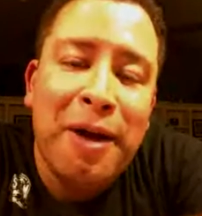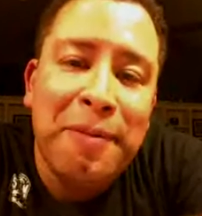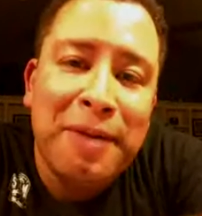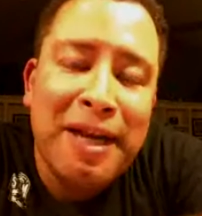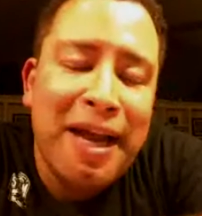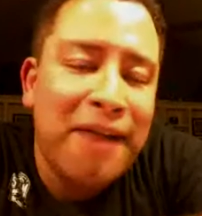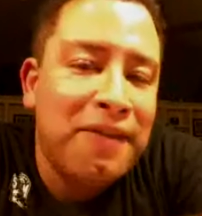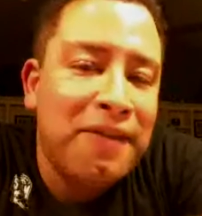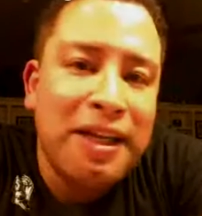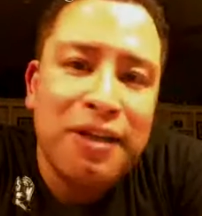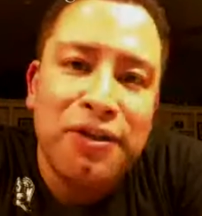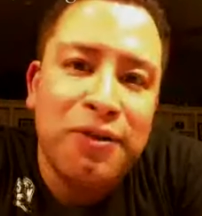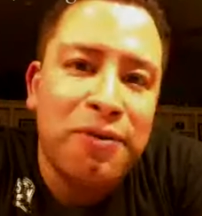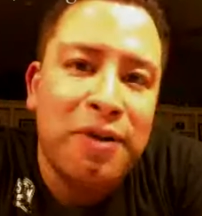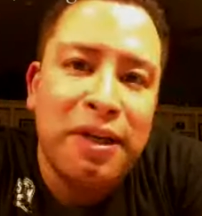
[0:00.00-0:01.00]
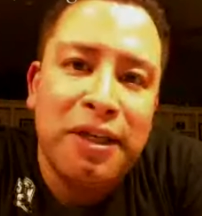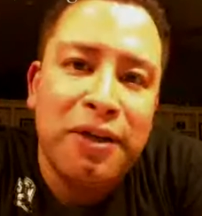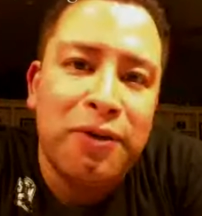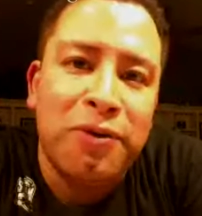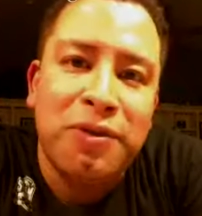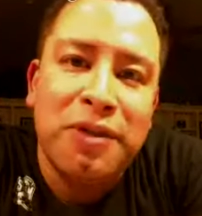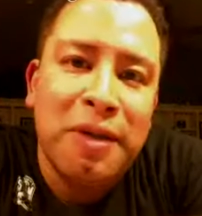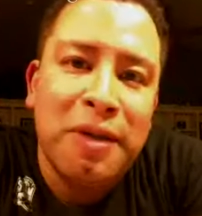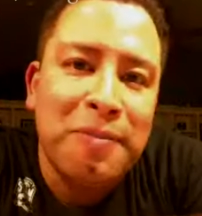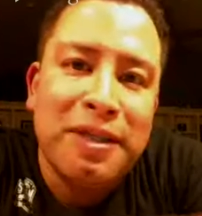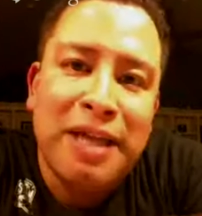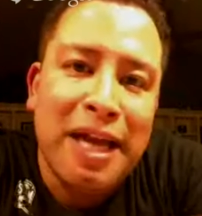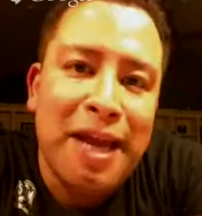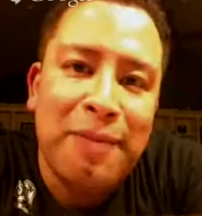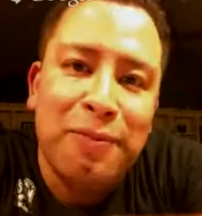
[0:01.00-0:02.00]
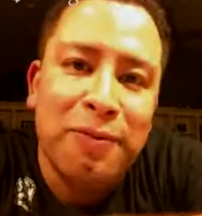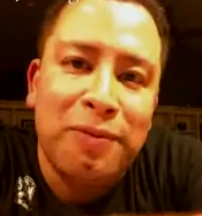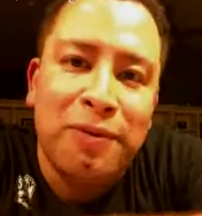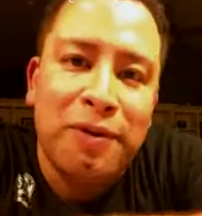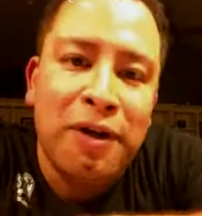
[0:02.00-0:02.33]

gonna have to get you on here sometime